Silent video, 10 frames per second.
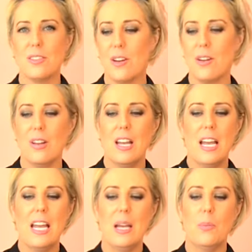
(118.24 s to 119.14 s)
So
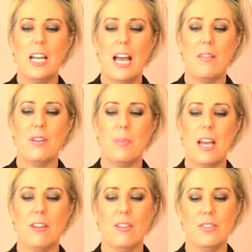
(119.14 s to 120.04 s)
here we have a
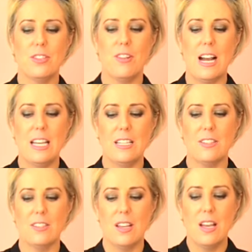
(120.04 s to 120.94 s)
pair of
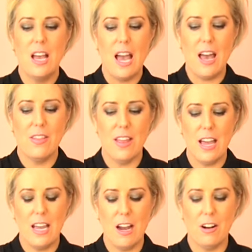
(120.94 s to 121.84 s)
straights and
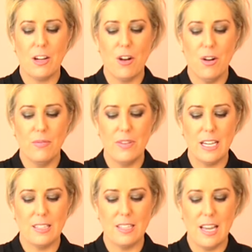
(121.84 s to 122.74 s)
they are a convex